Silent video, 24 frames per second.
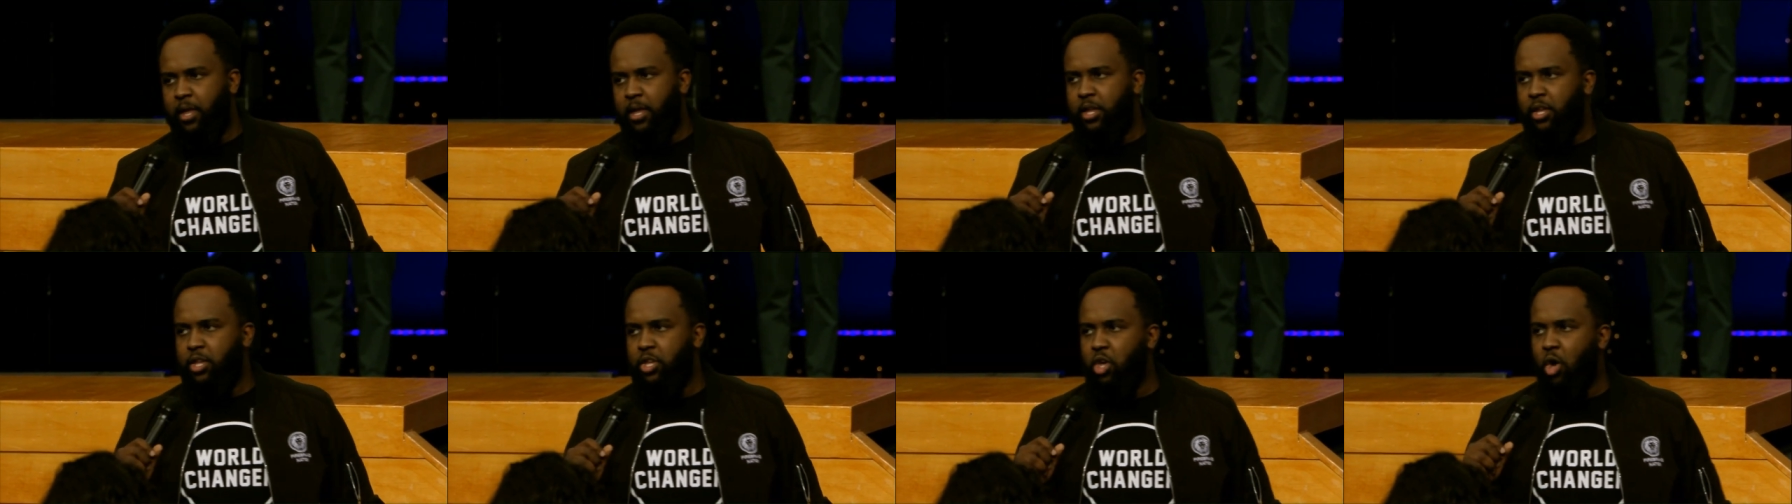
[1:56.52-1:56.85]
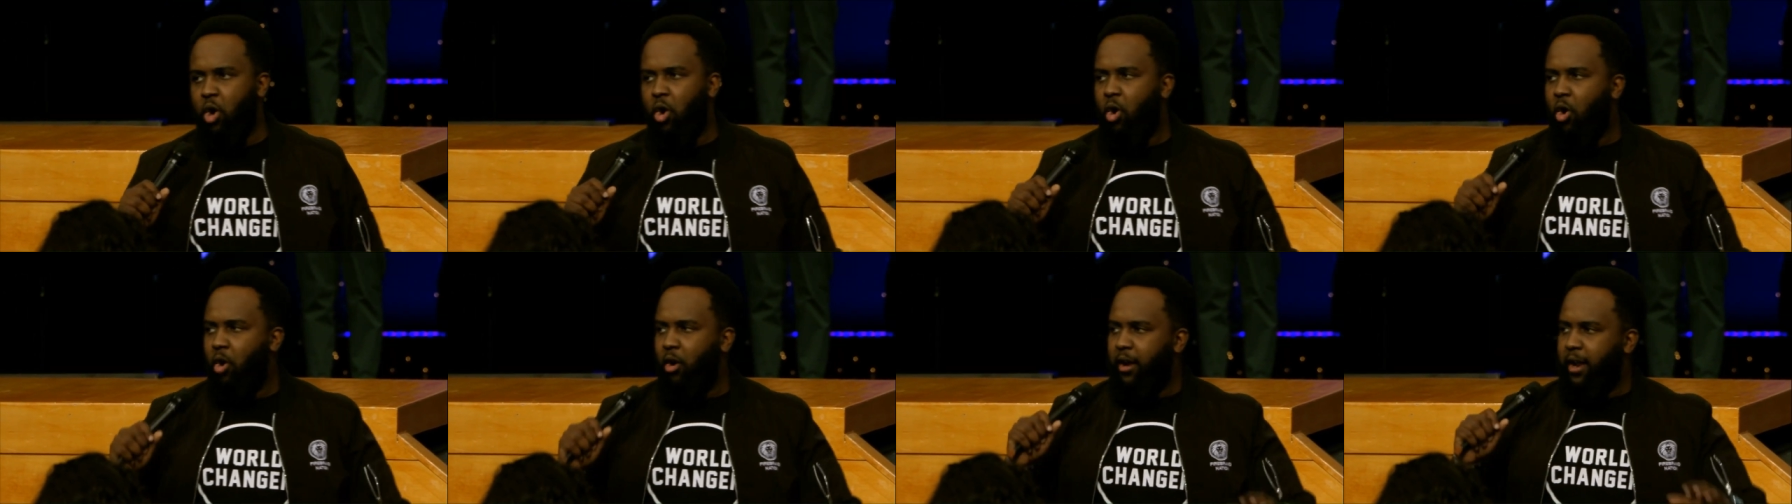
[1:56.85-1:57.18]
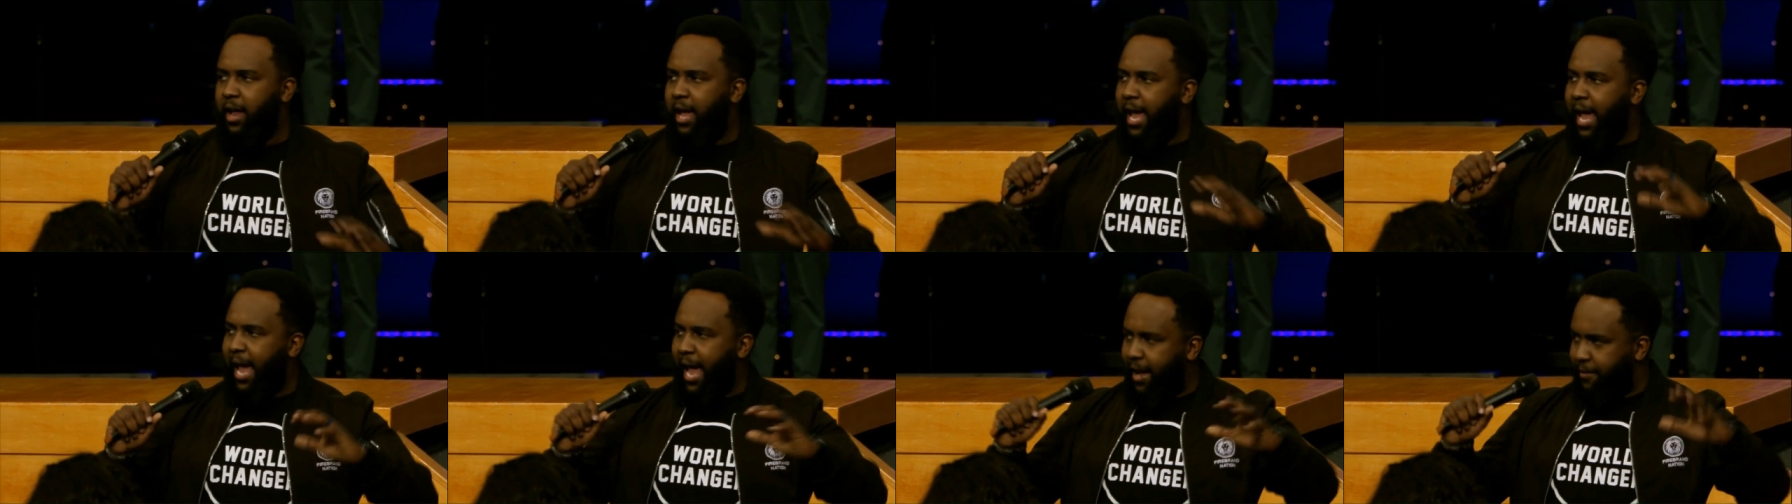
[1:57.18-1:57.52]
You're on
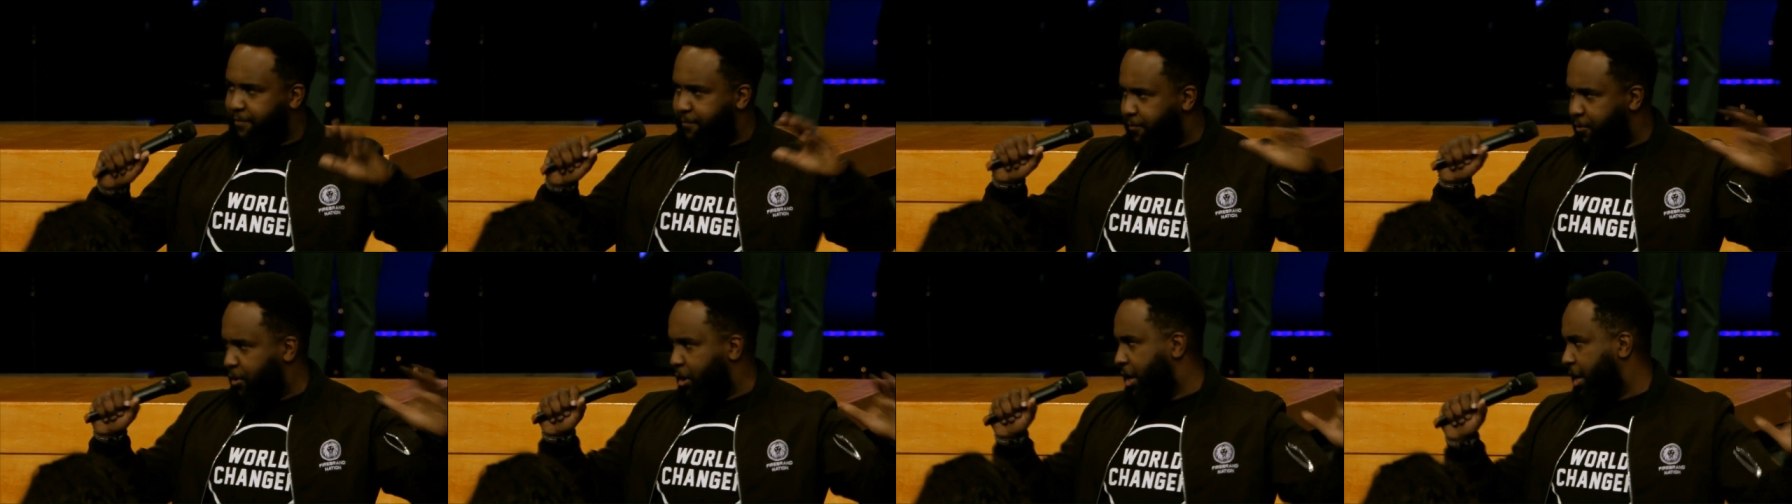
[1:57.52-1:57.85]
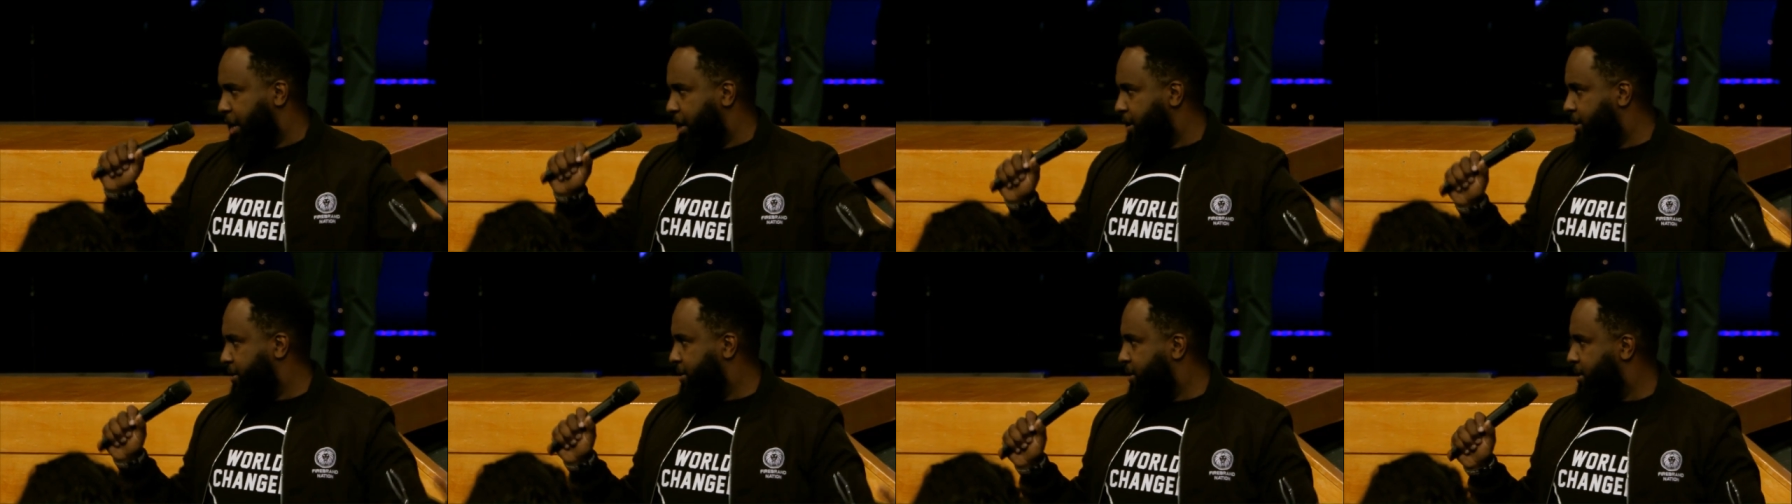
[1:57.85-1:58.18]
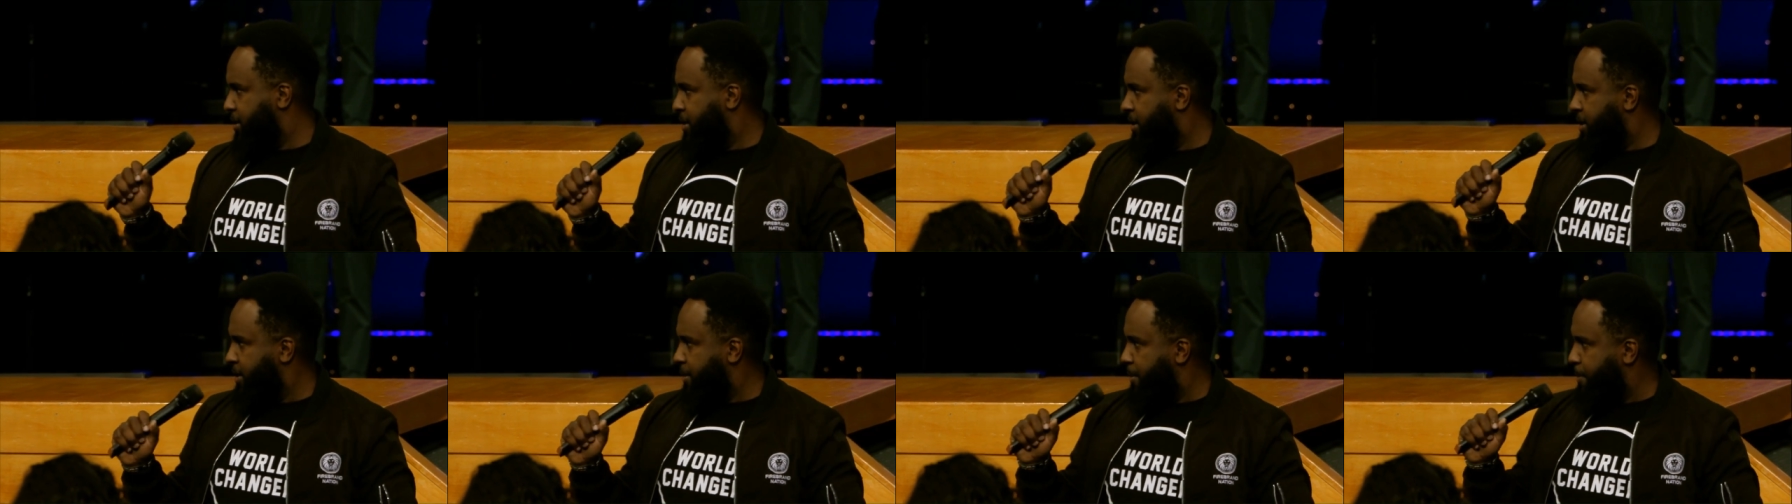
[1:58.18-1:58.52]
every
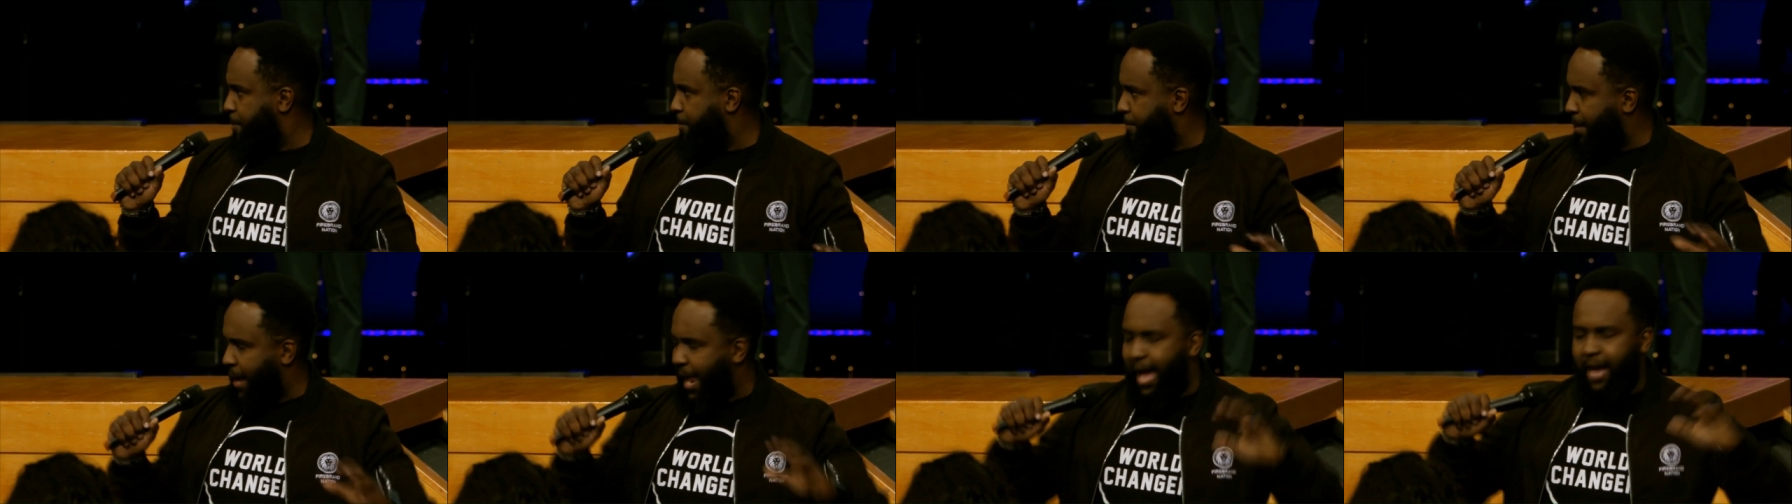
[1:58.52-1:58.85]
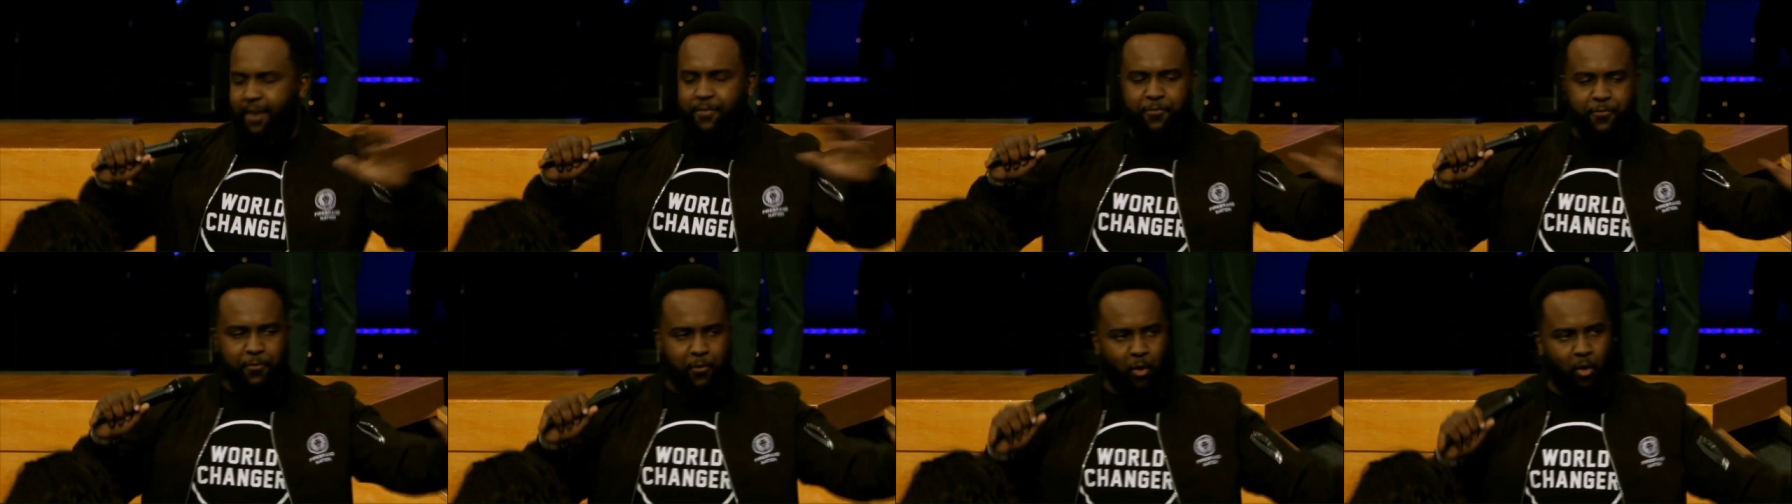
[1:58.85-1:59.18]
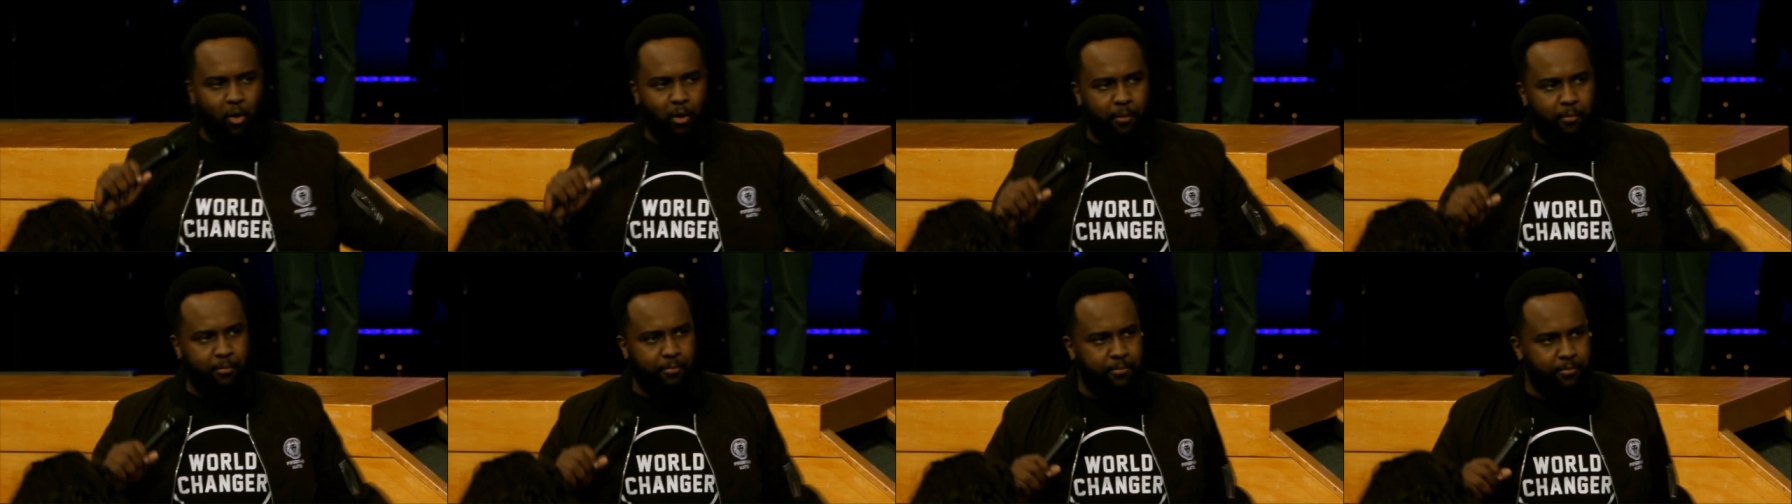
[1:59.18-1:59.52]

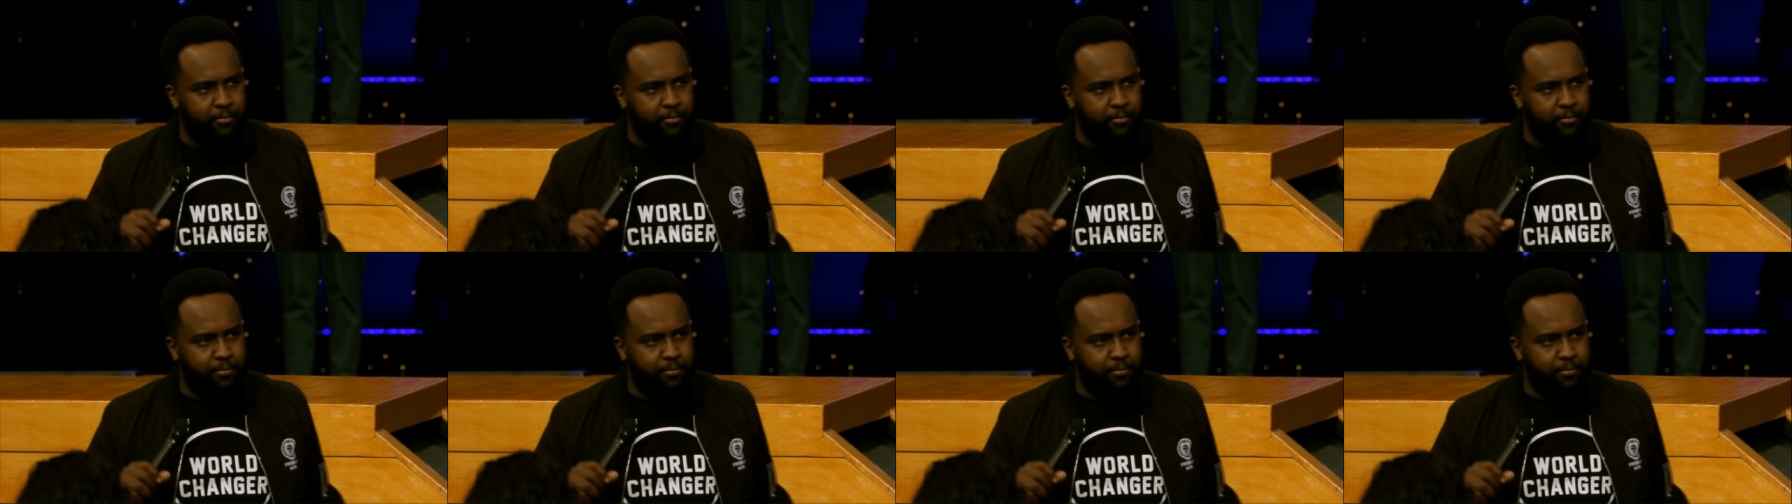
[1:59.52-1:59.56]
platform,